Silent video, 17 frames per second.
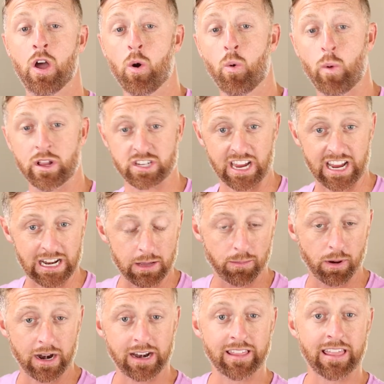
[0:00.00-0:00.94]
which
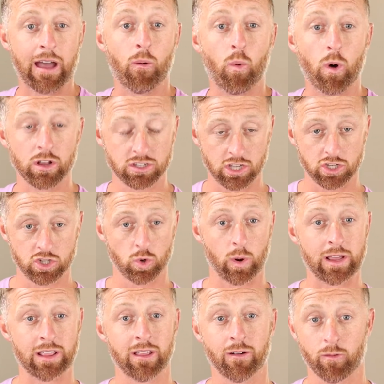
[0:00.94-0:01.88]
anybody that wants to
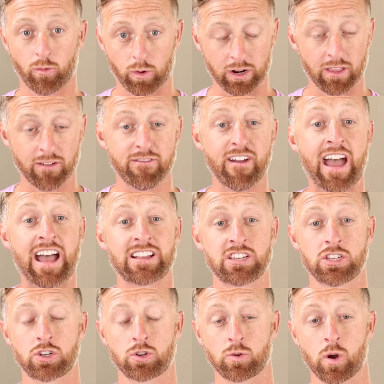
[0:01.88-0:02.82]
join one of the
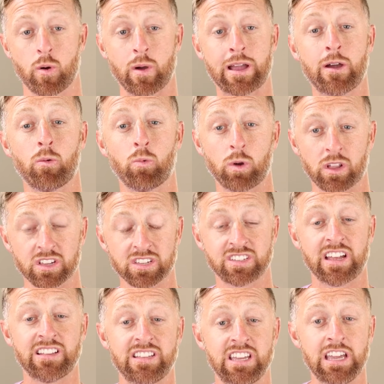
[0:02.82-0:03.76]
fastest growing real
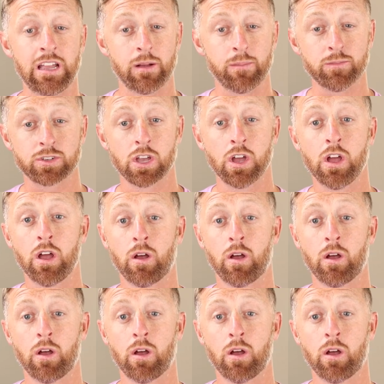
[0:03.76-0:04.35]
estate teams